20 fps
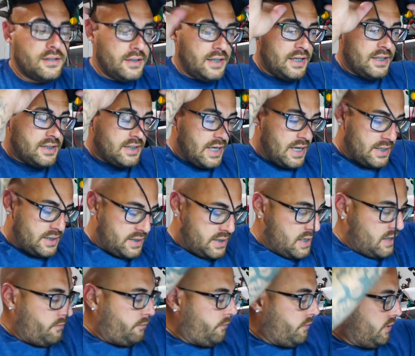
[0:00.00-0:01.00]
It's as
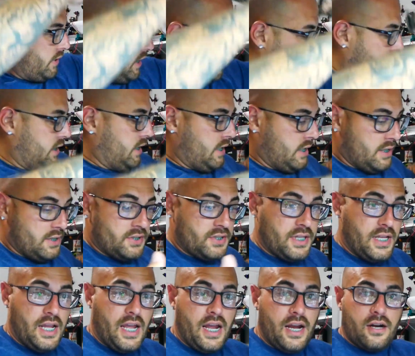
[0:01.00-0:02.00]
if it is
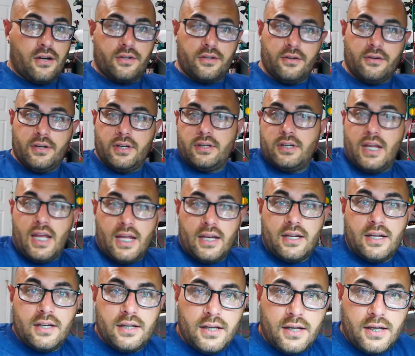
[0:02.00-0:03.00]
the air unit, and
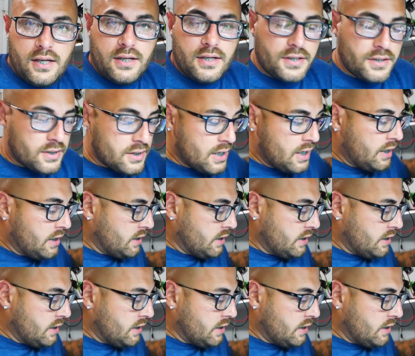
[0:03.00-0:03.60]
it is.